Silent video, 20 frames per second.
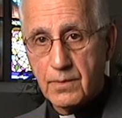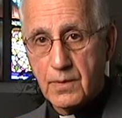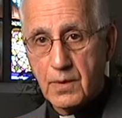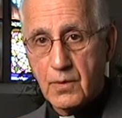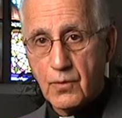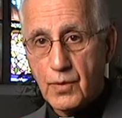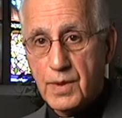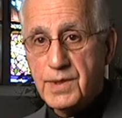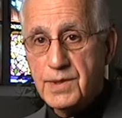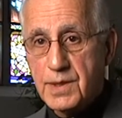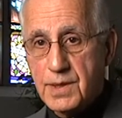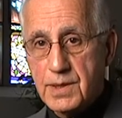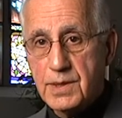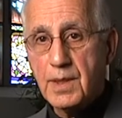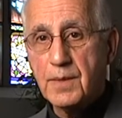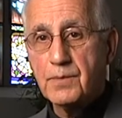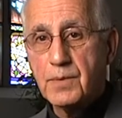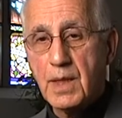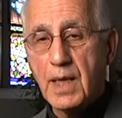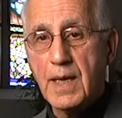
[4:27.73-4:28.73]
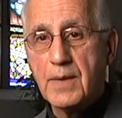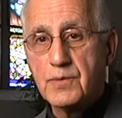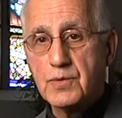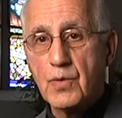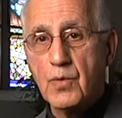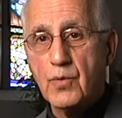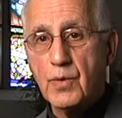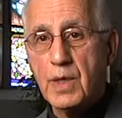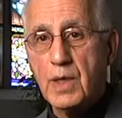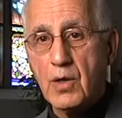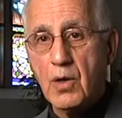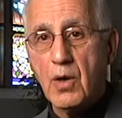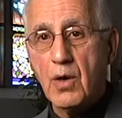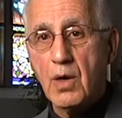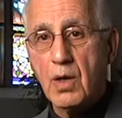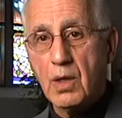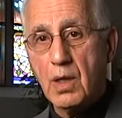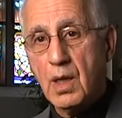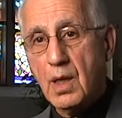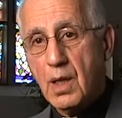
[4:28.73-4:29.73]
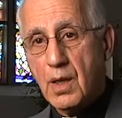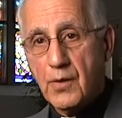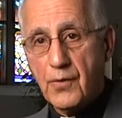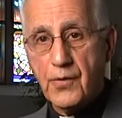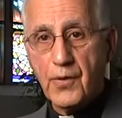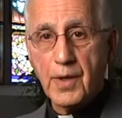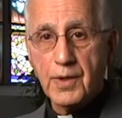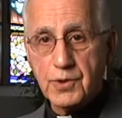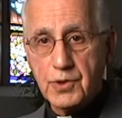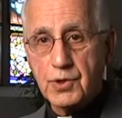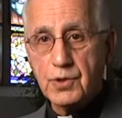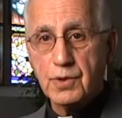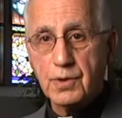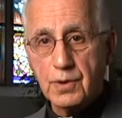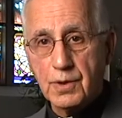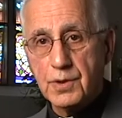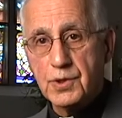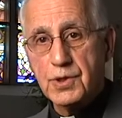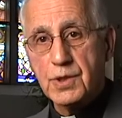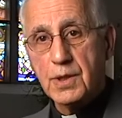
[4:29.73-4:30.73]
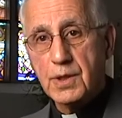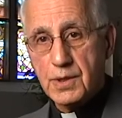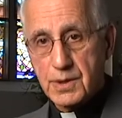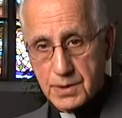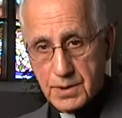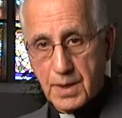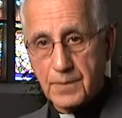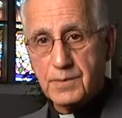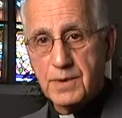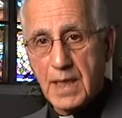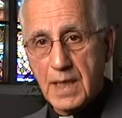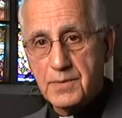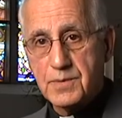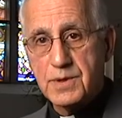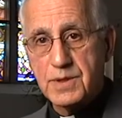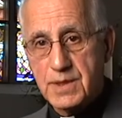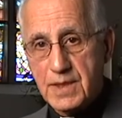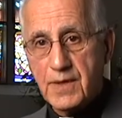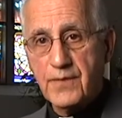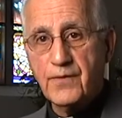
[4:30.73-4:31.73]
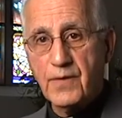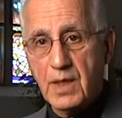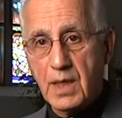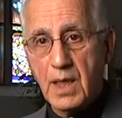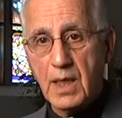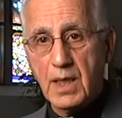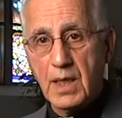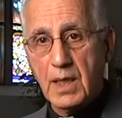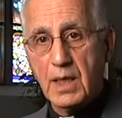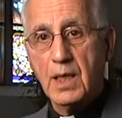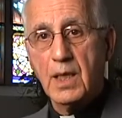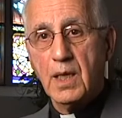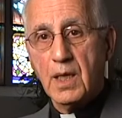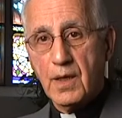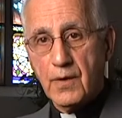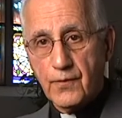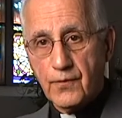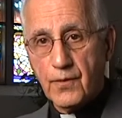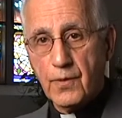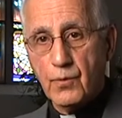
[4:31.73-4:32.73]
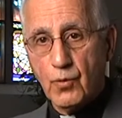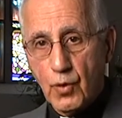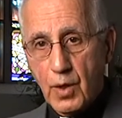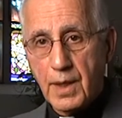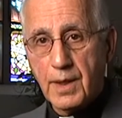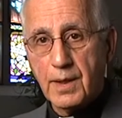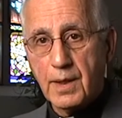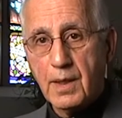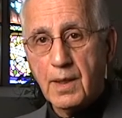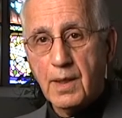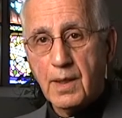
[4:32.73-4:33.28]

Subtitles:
We see sometimes what we call the church sometimes deviating from what